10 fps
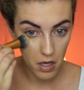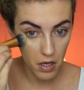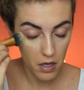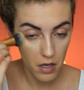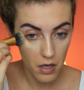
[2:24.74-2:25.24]

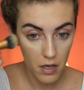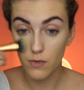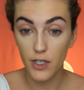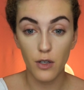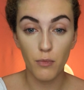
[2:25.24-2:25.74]
I have to go.
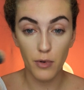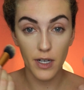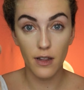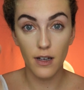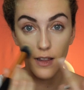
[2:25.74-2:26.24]
When you
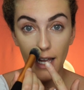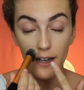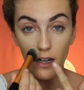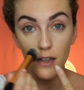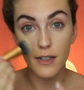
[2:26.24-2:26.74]
bring the
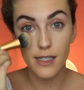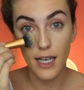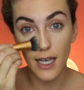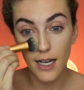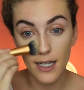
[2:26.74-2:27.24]
light colors
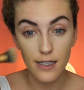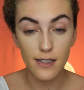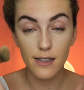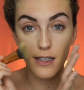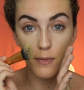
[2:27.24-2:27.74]
in, it
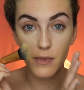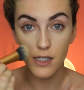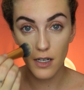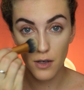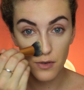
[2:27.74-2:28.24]
slims
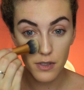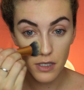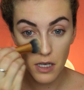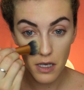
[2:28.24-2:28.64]
the nose.